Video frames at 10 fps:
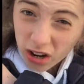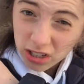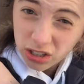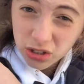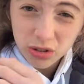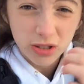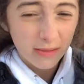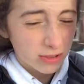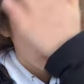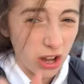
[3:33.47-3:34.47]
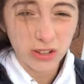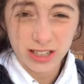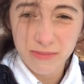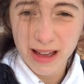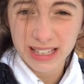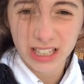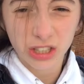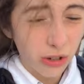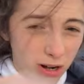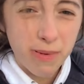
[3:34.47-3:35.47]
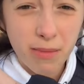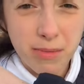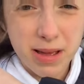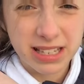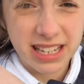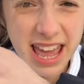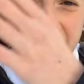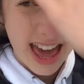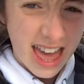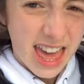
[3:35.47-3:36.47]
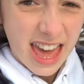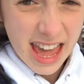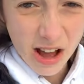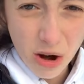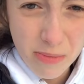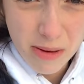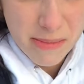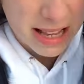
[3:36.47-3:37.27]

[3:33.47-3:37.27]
going to do some snow cinematics. Sorry about my messy hair. It got a bit